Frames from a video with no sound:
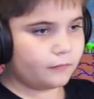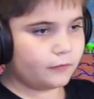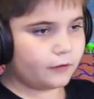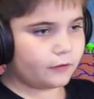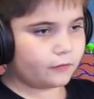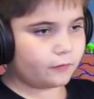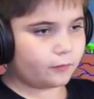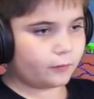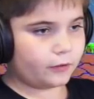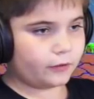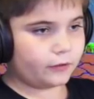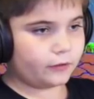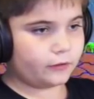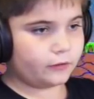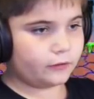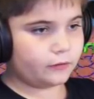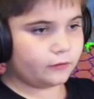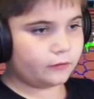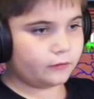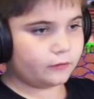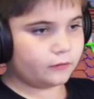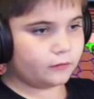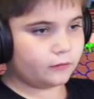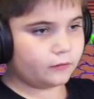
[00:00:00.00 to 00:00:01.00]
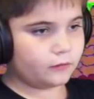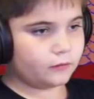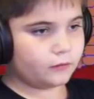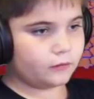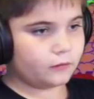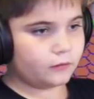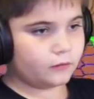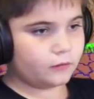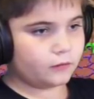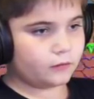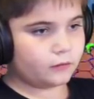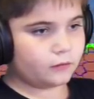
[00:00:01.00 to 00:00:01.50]
This one.
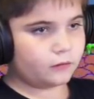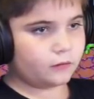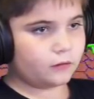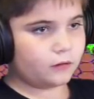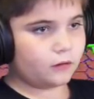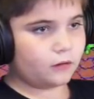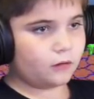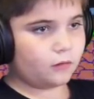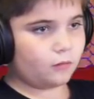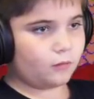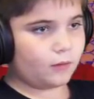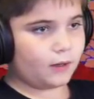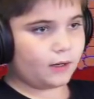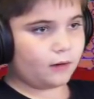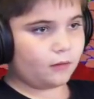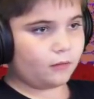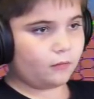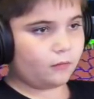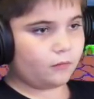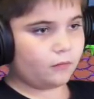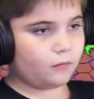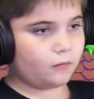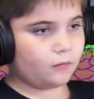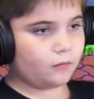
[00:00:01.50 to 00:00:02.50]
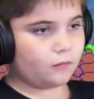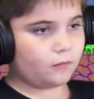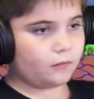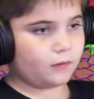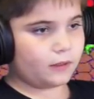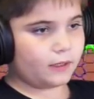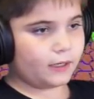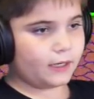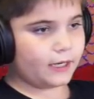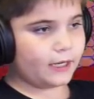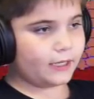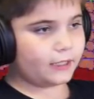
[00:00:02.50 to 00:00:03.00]
Oh, wow.
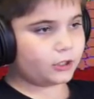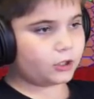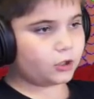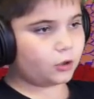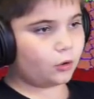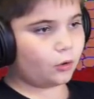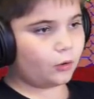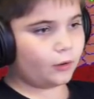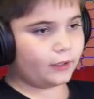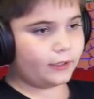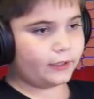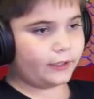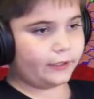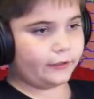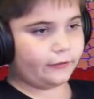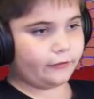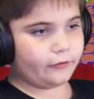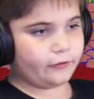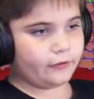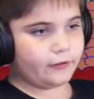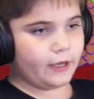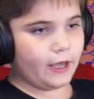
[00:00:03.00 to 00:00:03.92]
And toilets.